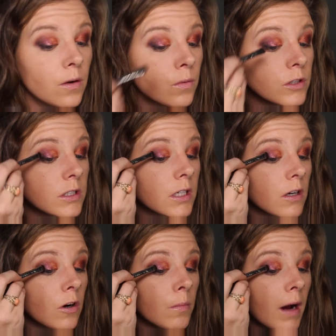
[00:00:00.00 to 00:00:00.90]
we're just going
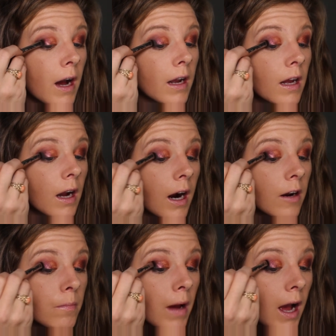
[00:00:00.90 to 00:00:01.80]
to go back and kind
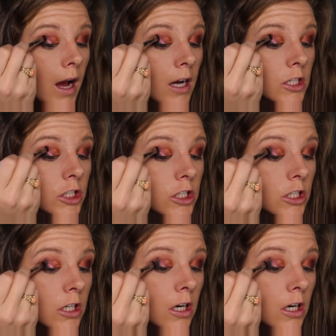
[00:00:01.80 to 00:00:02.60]
of mash.